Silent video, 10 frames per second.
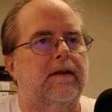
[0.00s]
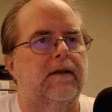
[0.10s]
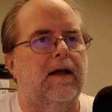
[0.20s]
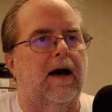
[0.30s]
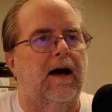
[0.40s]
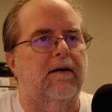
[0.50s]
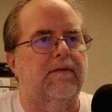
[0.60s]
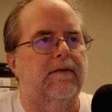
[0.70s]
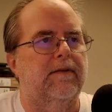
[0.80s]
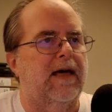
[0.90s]

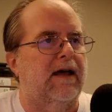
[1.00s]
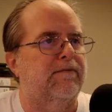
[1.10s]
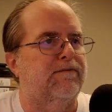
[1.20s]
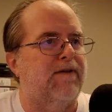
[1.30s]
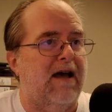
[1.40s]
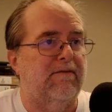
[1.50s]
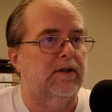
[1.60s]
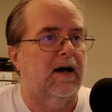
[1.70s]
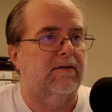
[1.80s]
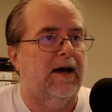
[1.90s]
that 5
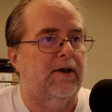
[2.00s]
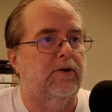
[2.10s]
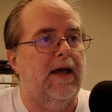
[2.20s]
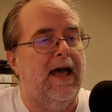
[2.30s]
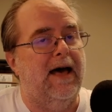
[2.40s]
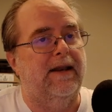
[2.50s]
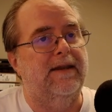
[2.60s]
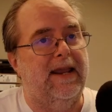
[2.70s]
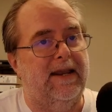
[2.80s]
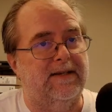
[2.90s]
o'clock value, add
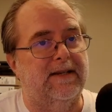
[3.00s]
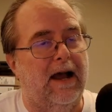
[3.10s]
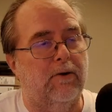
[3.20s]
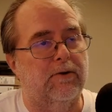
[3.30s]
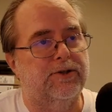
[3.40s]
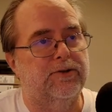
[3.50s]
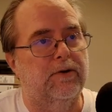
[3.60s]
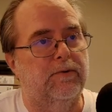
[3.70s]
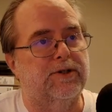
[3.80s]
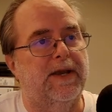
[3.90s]
18 hours to it,
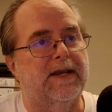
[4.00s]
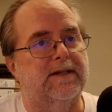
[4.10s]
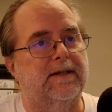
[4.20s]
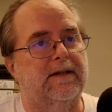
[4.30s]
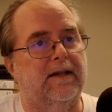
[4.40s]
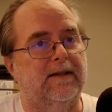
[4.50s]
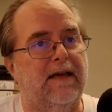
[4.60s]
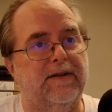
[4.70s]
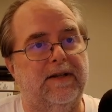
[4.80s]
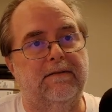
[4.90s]
which makes it
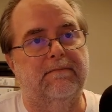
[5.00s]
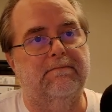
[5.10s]
11,